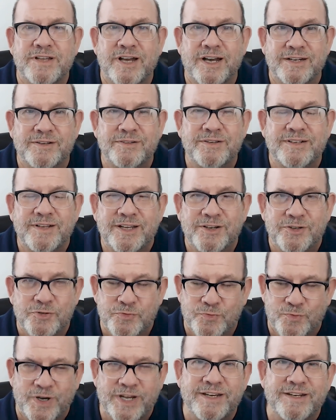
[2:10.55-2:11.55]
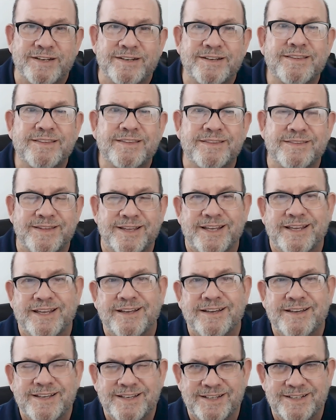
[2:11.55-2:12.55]
not a great
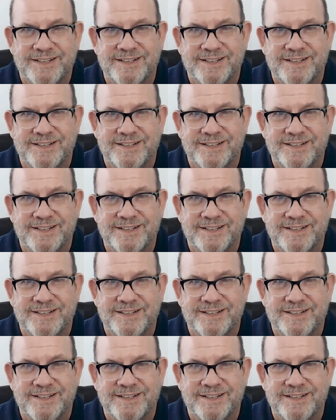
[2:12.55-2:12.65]
thing,